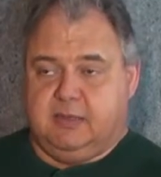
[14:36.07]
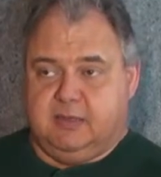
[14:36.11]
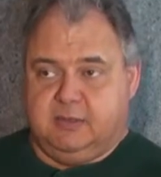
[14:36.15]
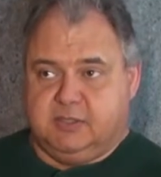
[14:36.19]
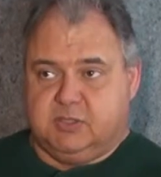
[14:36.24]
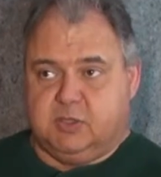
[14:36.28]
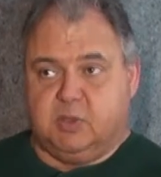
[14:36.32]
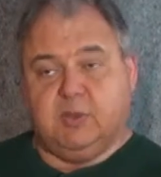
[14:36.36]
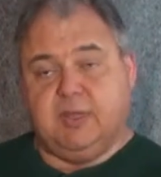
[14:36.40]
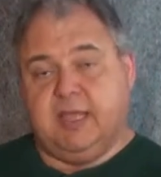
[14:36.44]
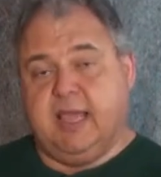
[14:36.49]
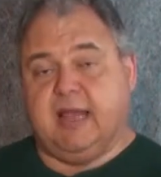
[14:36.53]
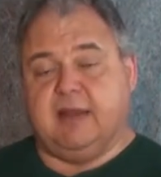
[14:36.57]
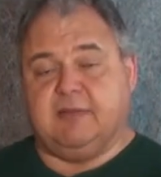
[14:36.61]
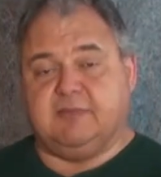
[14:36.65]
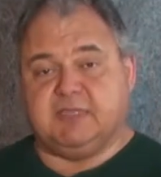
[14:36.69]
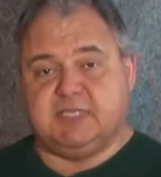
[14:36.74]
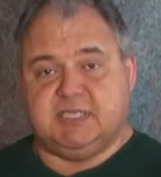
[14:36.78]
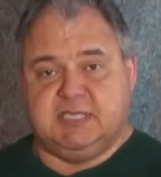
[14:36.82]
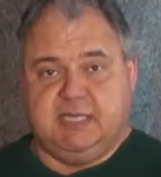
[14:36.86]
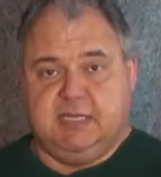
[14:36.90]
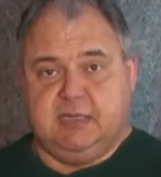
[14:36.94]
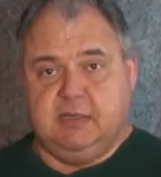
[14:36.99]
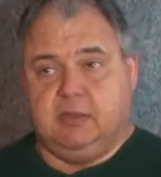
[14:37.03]
solely out of
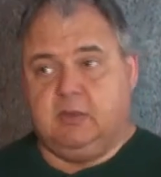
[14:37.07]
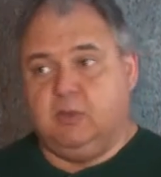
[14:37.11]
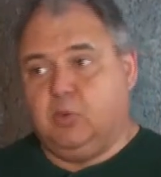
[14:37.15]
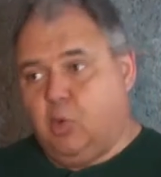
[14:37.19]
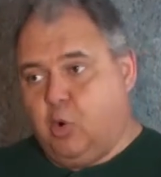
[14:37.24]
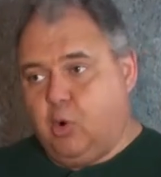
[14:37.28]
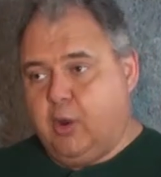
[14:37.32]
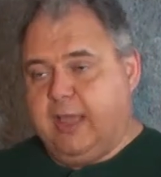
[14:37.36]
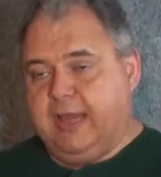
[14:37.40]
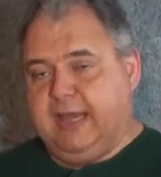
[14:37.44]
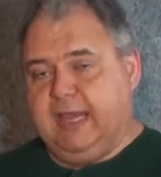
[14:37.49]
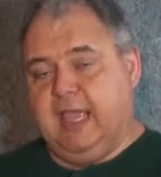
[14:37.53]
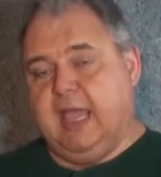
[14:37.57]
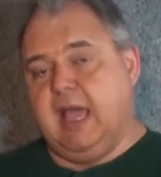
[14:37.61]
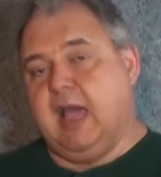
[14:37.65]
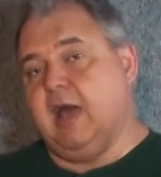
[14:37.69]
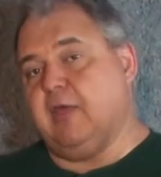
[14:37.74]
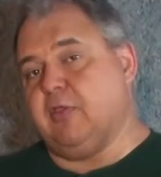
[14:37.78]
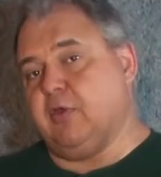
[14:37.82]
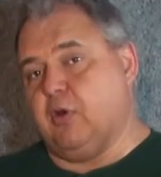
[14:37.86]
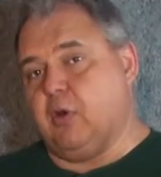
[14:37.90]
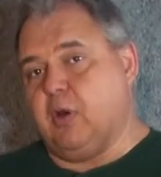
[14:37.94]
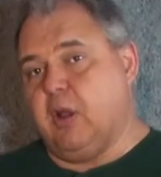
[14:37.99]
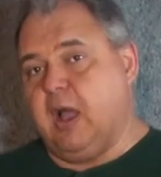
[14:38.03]
steel or any
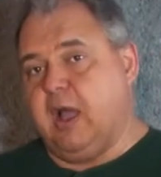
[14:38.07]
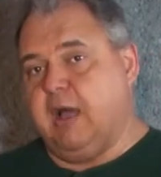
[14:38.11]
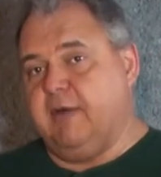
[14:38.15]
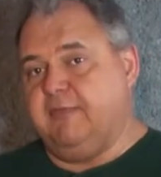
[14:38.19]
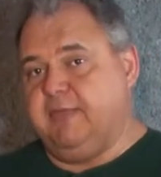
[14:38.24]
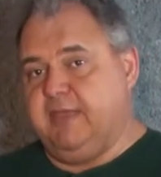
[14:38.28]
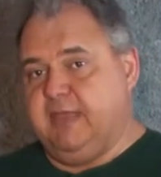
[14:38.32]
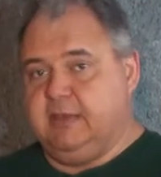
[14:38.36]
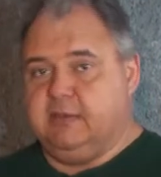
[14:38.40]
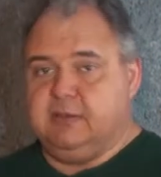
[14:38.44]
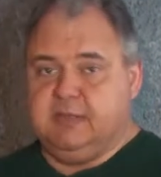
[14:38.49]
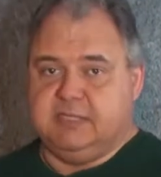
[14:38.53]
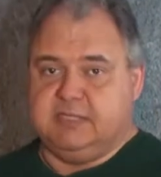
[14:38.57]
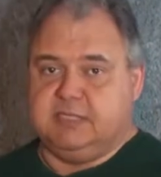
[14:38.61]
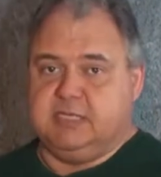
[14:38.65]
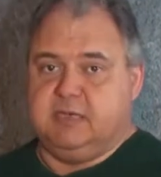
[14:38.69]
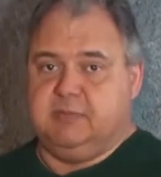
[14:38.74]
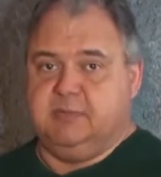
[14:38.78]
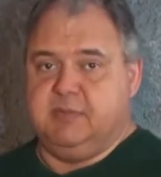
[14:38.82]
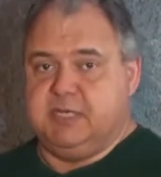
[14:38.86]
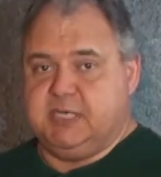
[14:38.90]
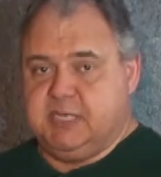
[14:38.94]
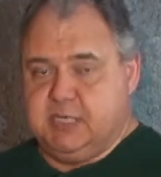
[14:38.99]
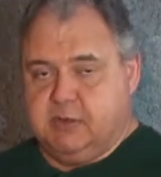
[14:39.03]
other of the
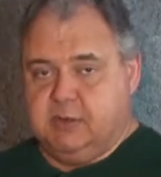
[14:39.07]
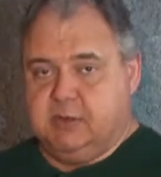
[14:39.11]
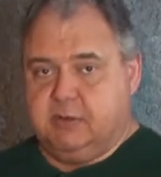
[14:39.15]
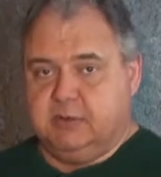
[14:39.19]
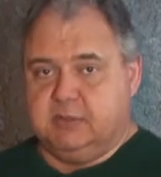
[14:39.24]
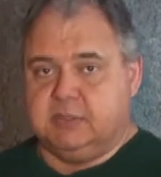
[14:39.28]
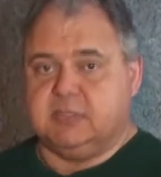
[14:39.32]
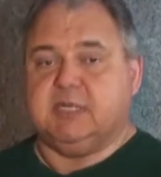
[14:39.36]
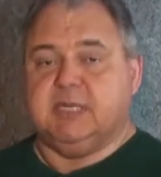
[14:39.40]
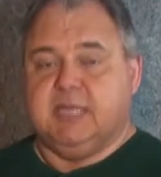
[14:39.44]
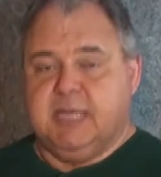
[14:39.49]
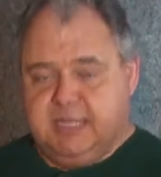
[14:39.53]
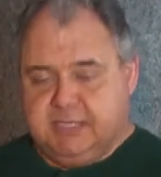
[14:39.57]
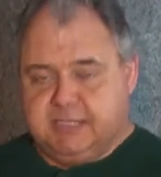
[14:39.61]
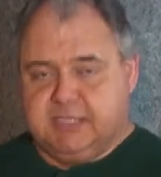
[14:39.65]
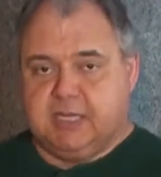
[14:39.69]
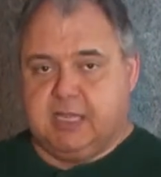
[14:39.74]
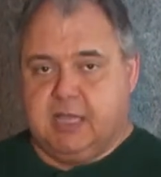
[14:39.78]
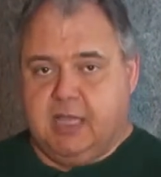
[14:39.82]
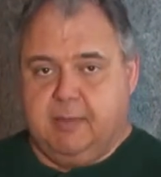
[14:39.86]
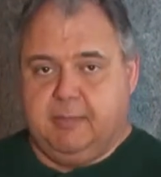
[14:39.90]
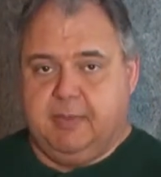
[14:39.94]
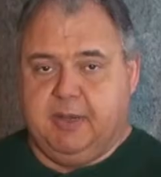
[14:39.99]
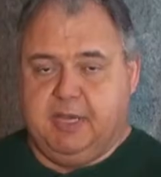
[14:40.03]
listed materials. It's a
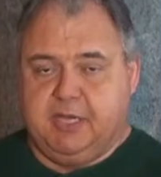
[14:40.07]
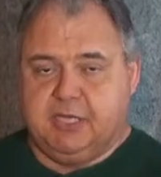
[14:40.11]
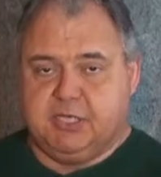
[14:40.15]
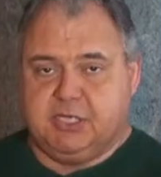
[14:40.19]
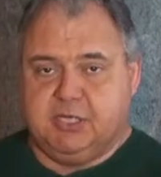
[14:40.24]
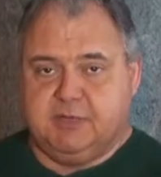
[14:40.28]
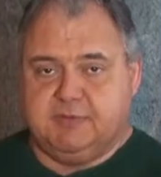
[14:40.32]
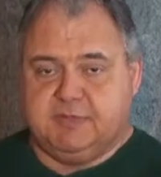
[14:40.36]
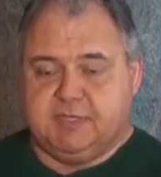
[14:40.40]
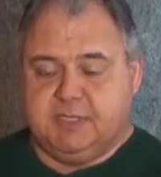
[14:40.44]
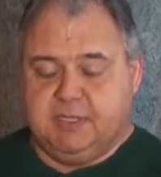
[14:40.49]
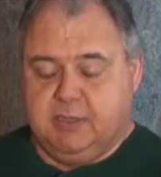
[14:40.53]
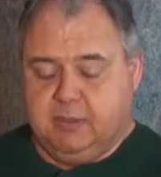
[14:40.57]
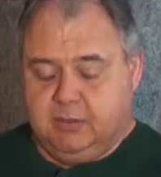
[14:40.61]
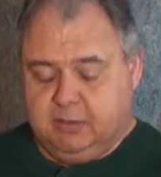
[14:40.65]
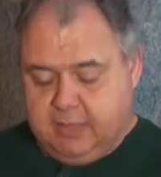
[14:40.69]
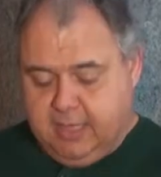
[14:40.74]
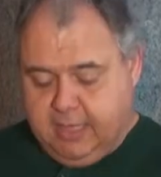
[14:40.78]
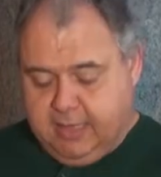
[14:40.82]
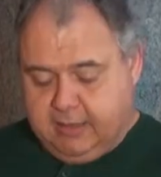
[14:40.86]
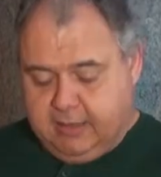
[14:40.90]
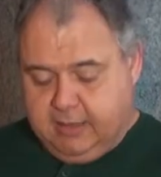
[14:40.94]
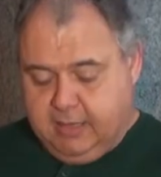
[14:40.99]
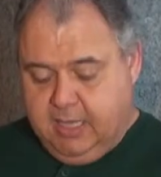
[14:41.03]
combination of steel and
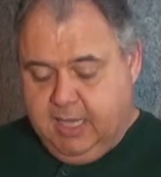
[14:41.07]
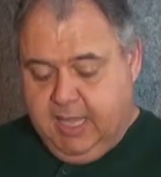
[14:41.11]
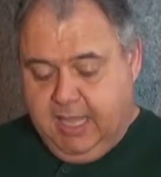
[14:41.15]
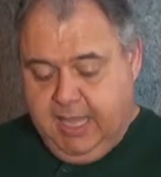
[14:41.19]
lead.